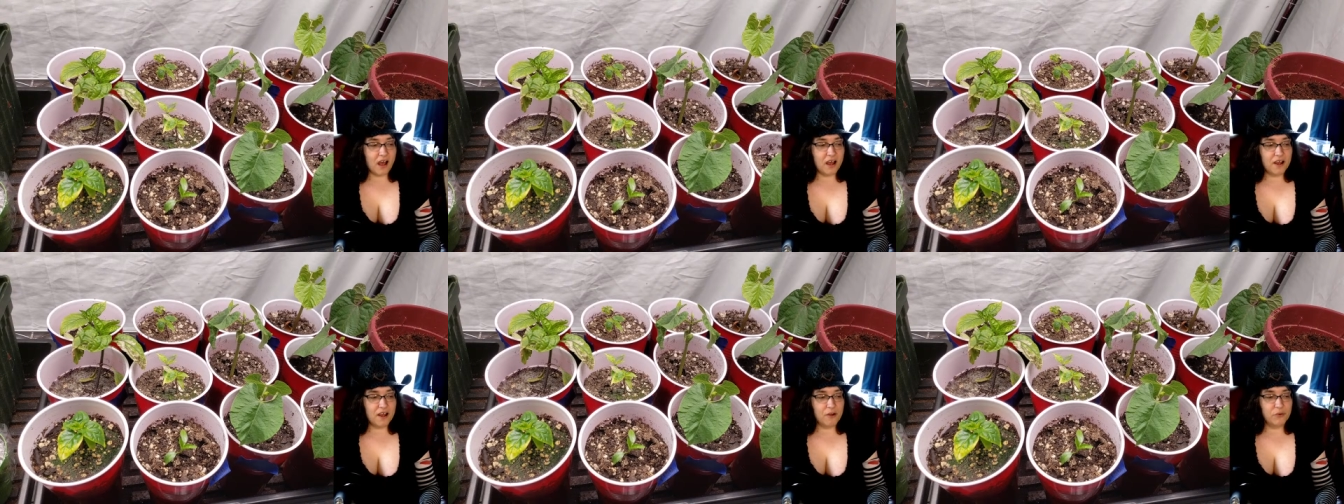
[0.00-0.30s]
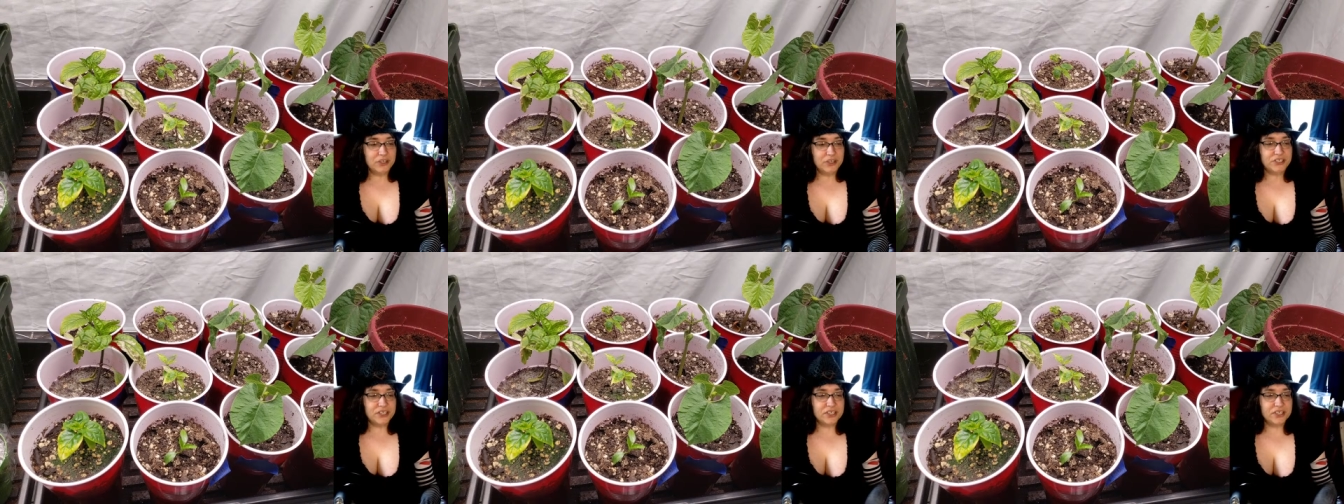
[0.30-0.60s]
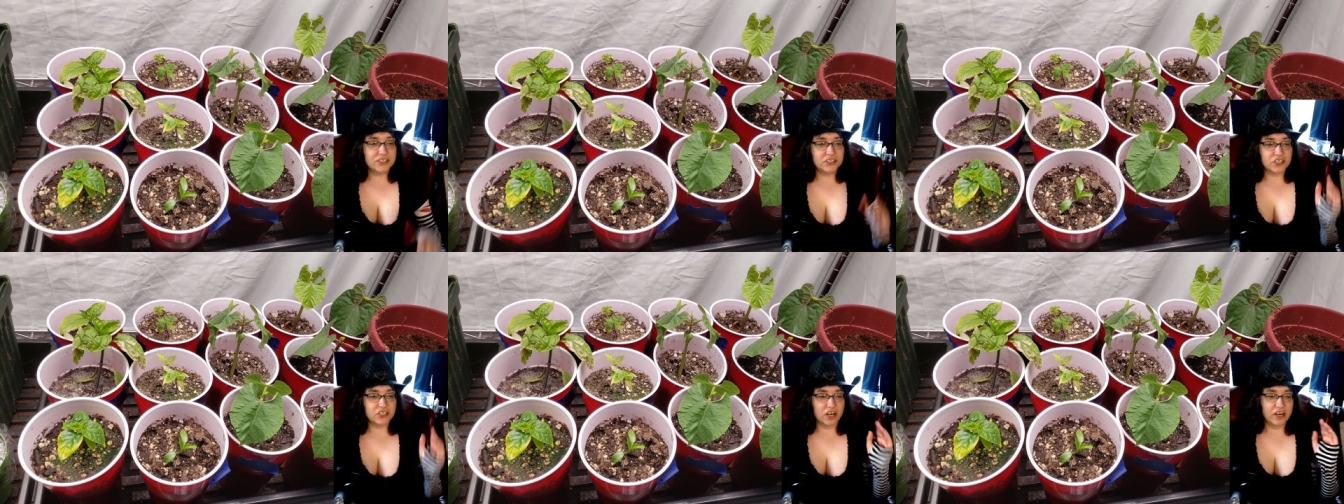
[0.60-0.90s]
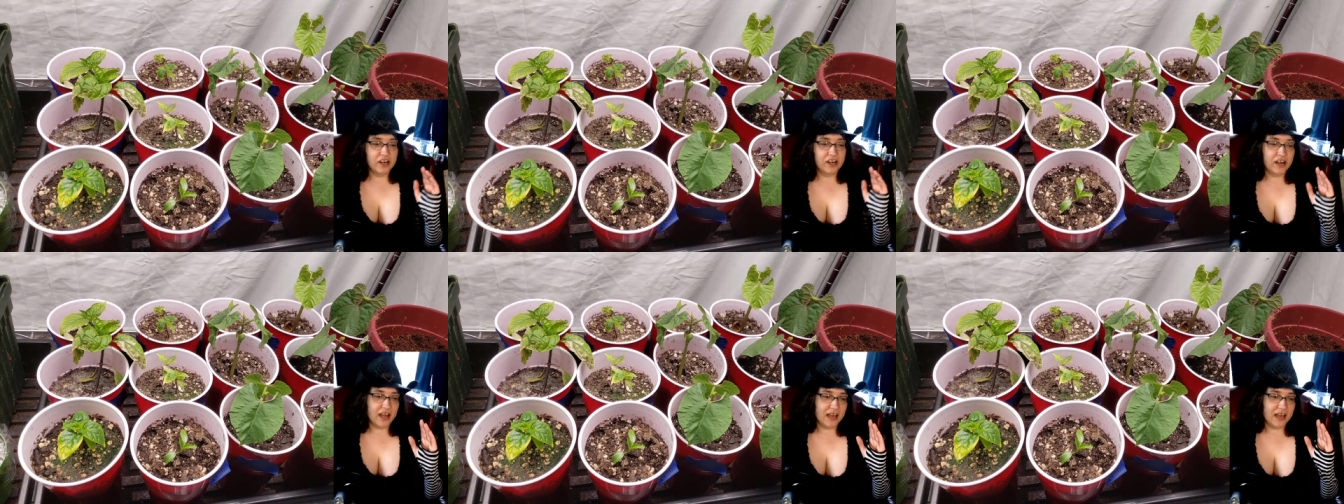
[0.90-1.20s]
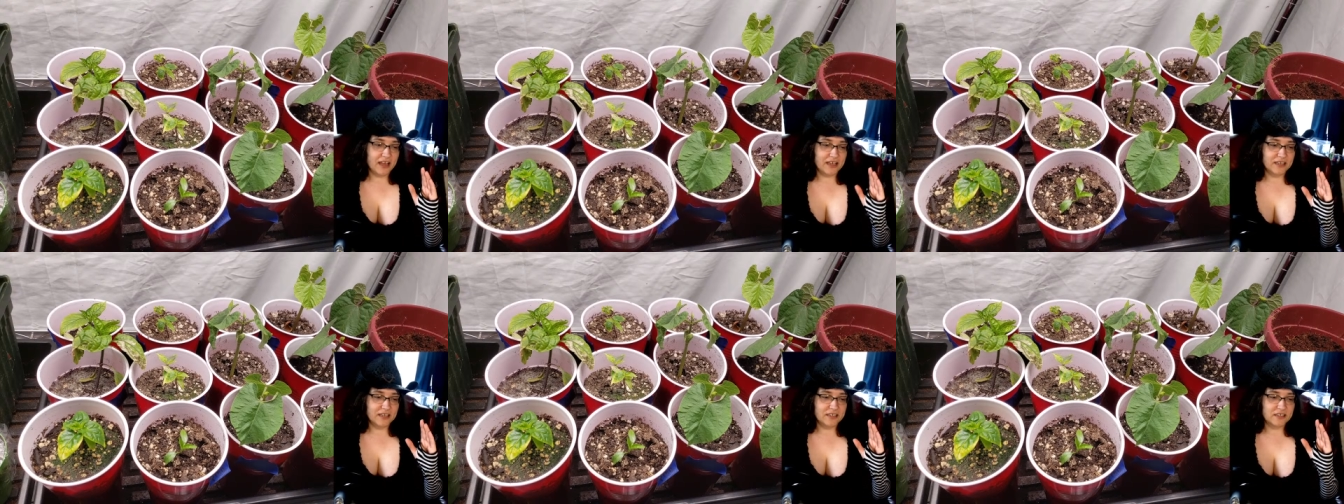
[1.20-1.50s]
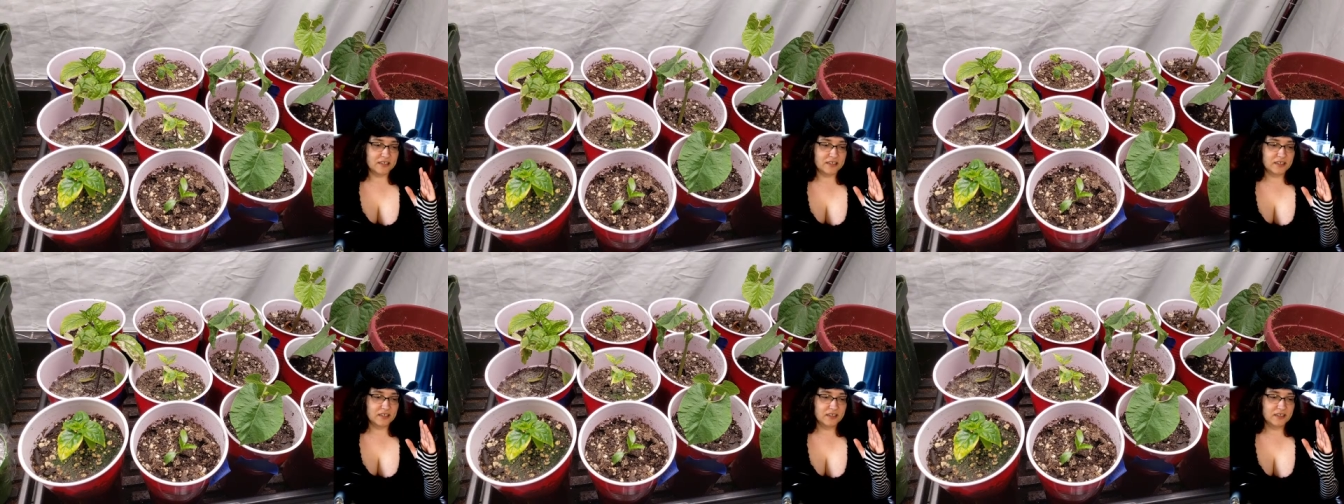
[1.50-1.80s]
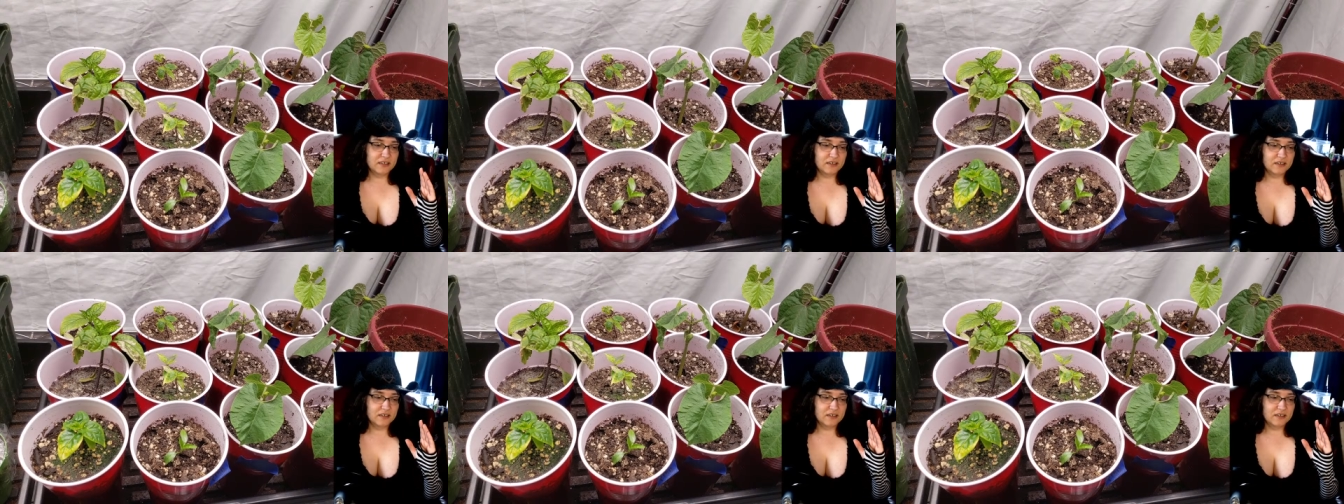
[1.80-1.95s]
originally I started as